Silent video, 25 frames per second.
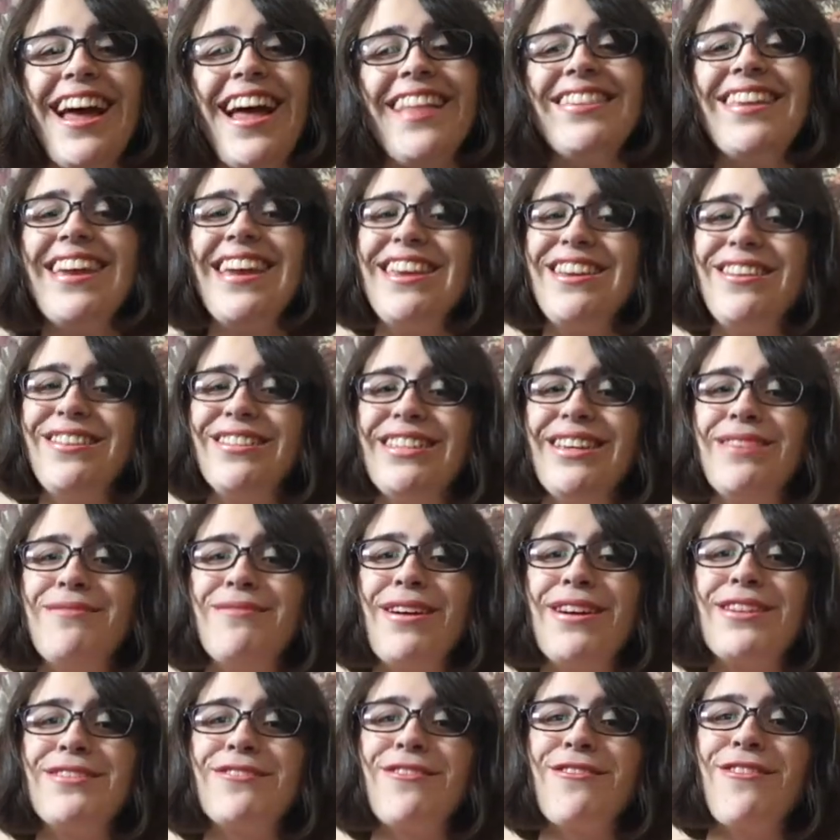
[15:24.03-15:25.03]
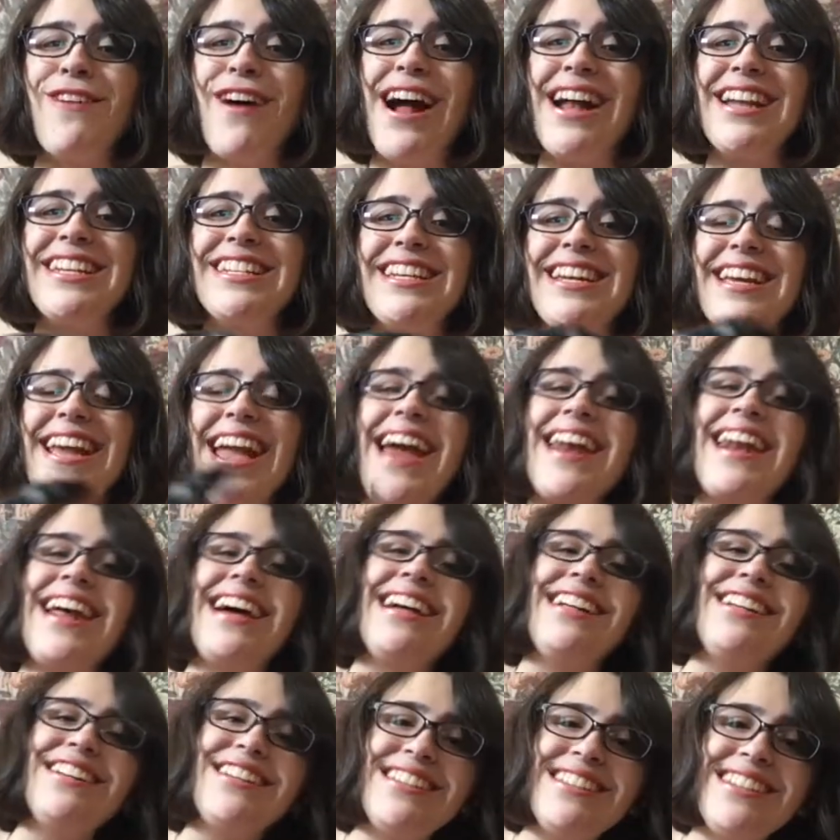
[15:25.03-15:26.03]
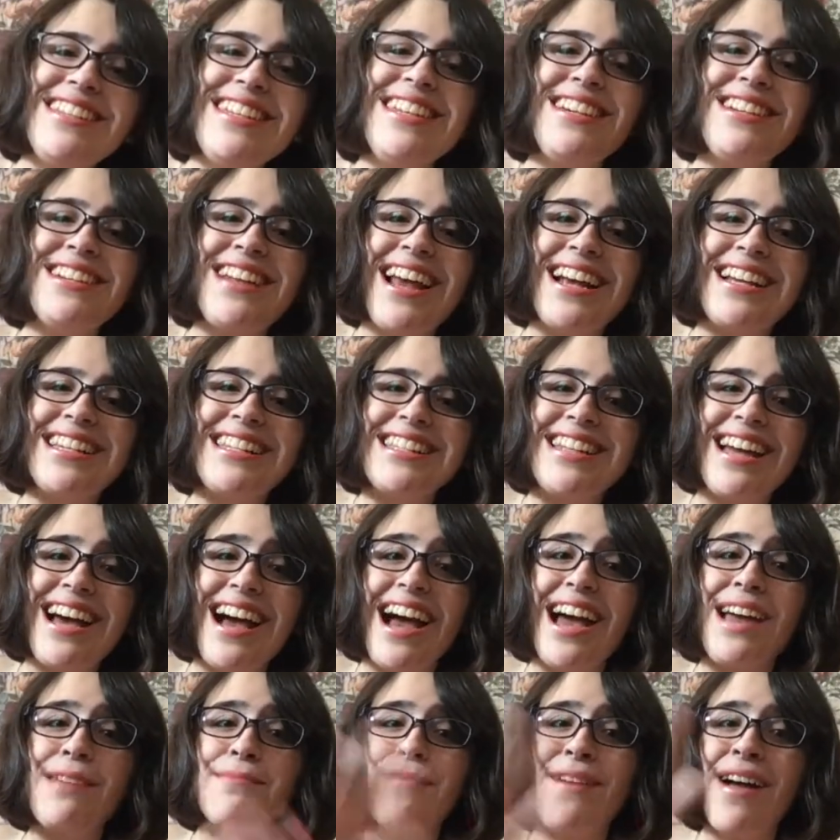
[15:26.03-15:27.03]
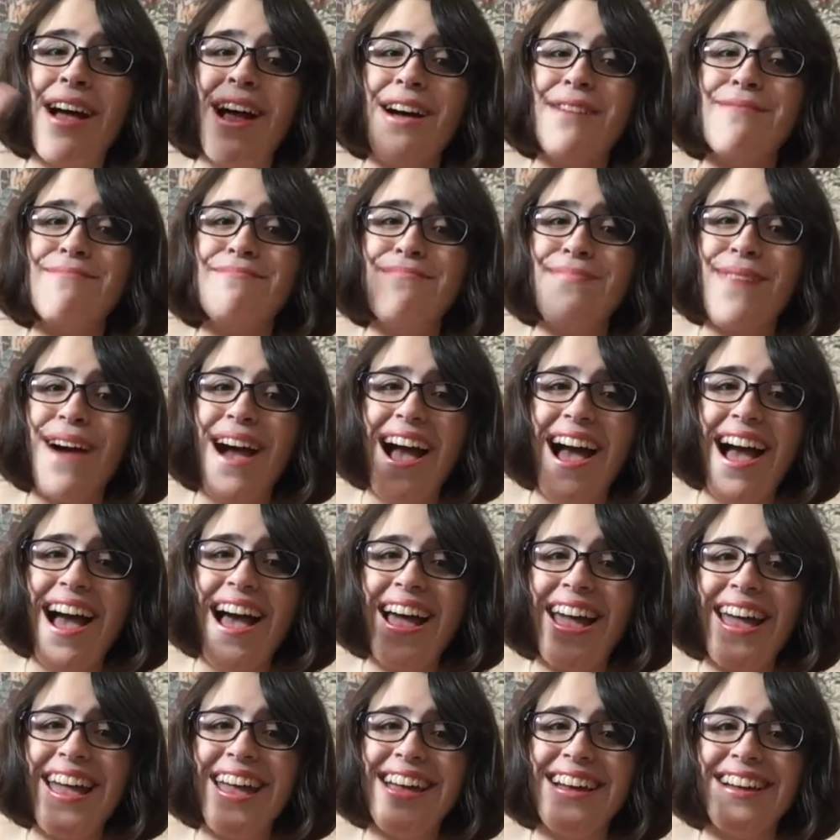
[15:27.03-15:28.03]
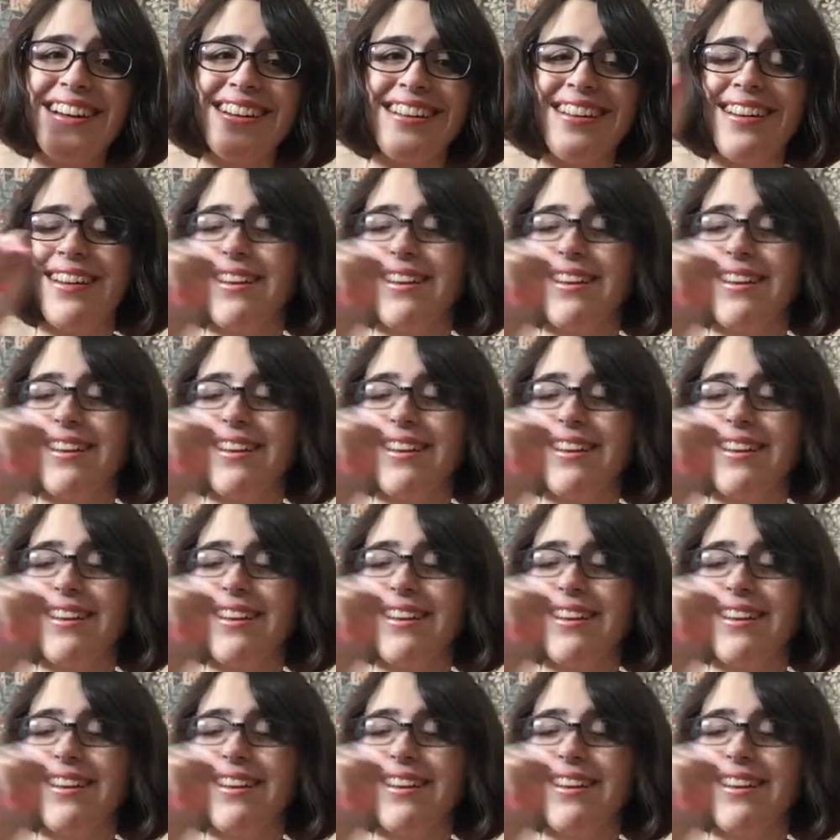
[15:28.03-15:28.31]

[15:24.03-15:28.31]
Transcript: Thank you so much for watching and I'll see you next time. Bye!